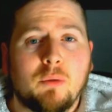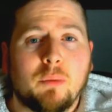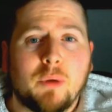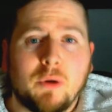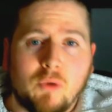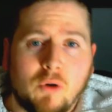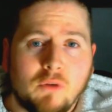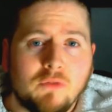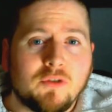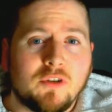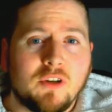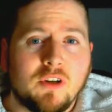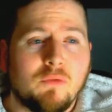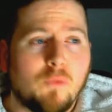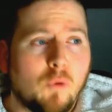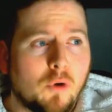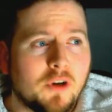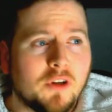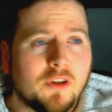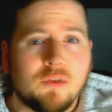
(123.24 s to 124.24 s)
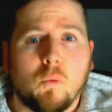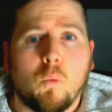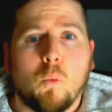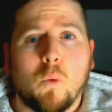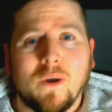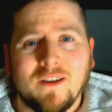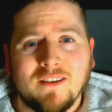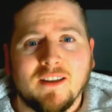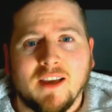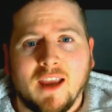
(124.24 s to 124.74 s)
will be obviously have wanted to
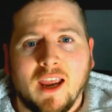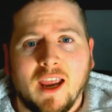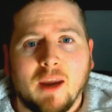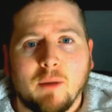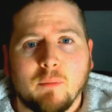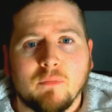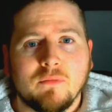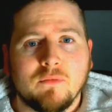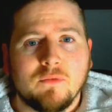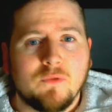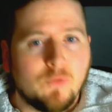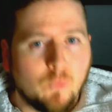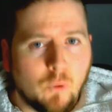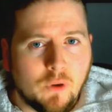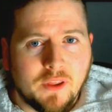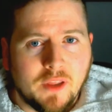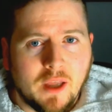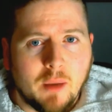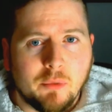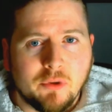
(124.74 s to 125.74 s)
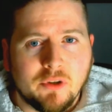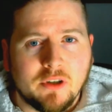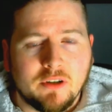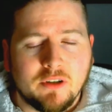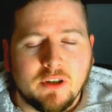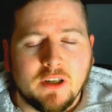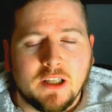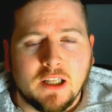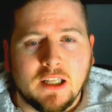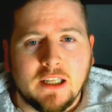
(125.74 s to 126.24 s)
win the game with their
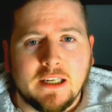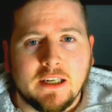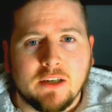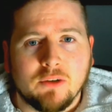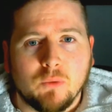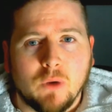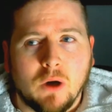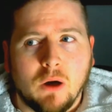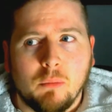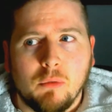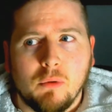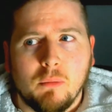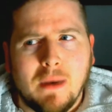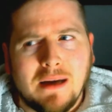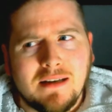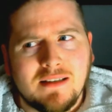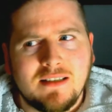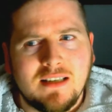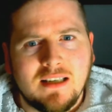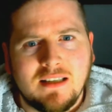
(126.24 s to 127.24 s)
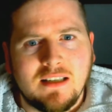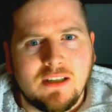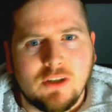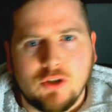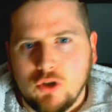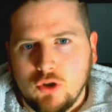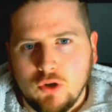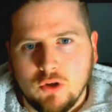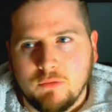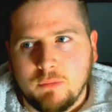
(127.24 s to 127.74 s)
position in the league as well. But Man City
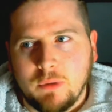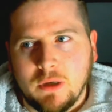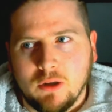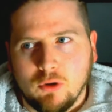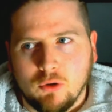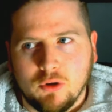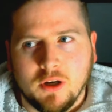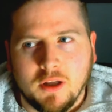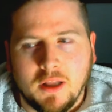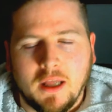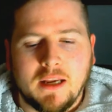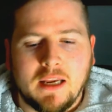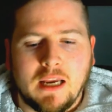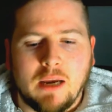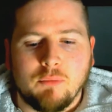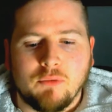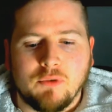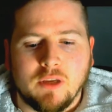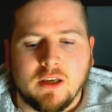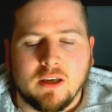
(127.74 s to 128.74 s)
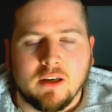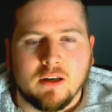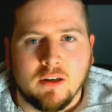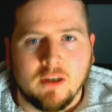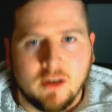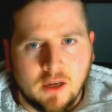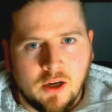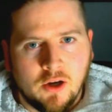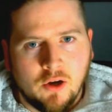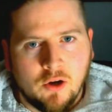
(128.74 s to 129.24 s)
should have been looking at that game
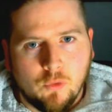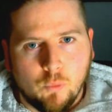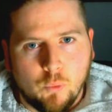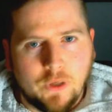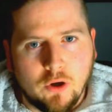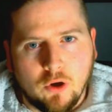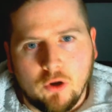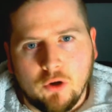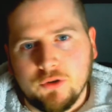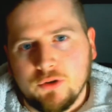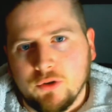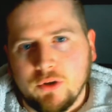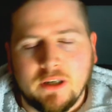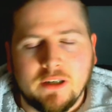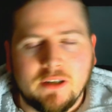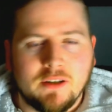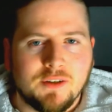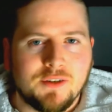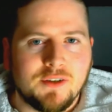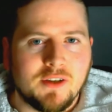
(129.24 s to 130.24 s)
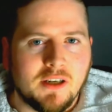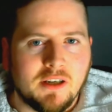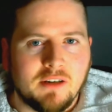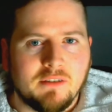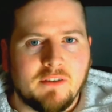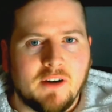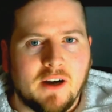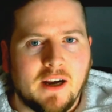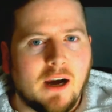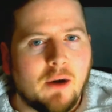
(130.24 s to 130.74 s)
thinking, we also need to
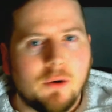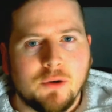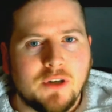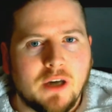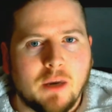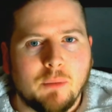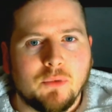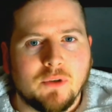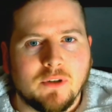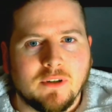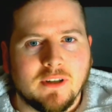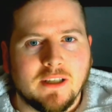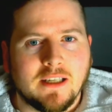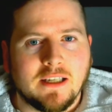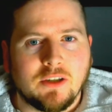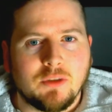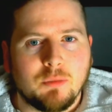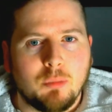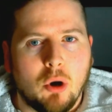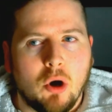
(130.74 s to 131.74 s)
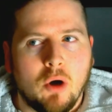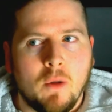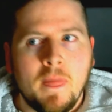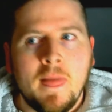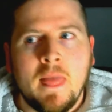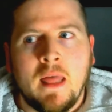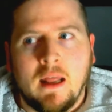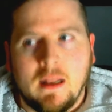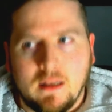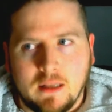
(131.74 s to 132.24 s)
solidify our Champions League spot.
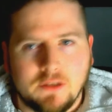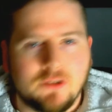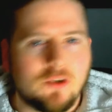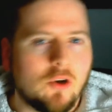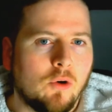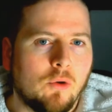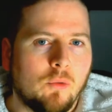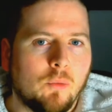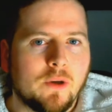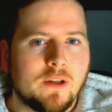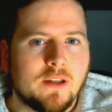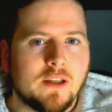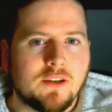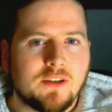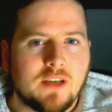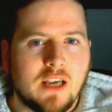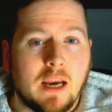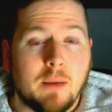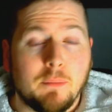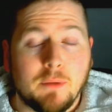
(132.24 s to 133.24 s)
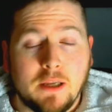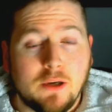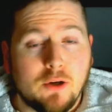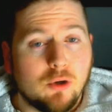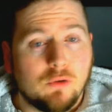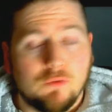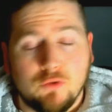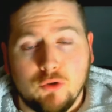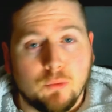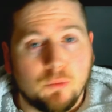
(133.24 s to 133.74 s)
Let's go and win this game. They
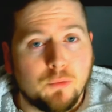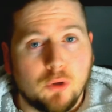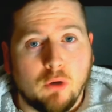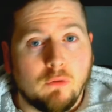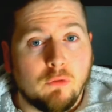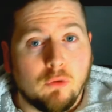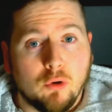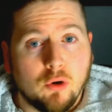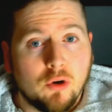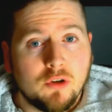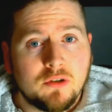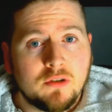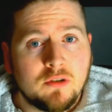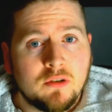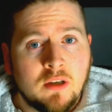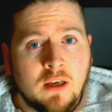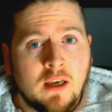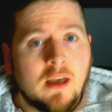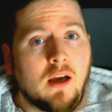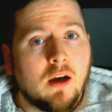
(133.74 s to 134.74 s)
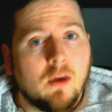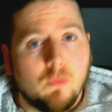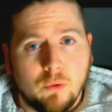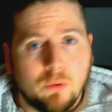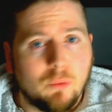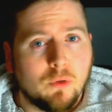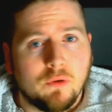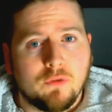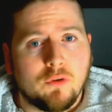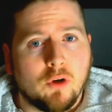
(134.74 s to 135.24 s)
could have jumped over us and
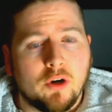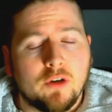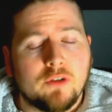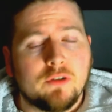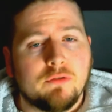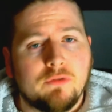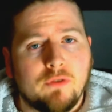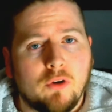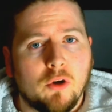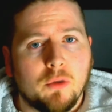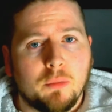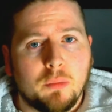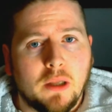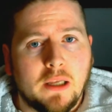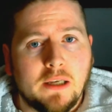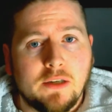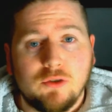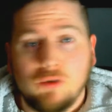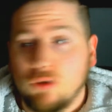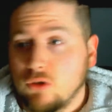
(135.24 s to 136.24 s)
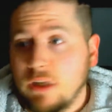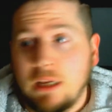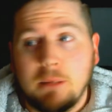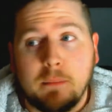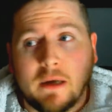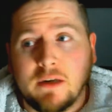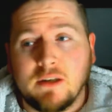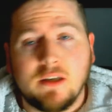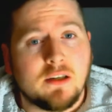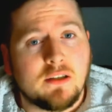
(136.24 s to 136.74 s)
we would have gone into fourth place, just
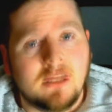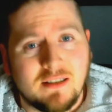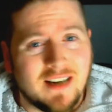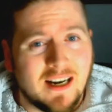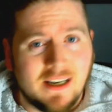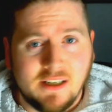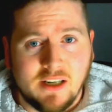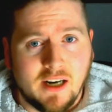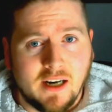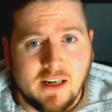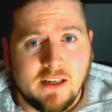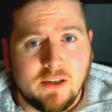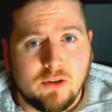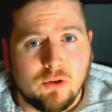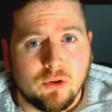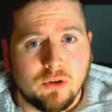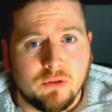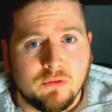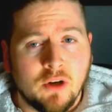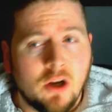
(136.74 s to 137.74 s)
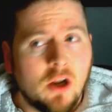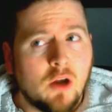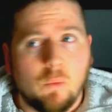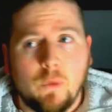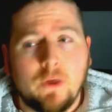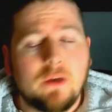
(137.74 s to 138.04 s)
like Manchester United could have.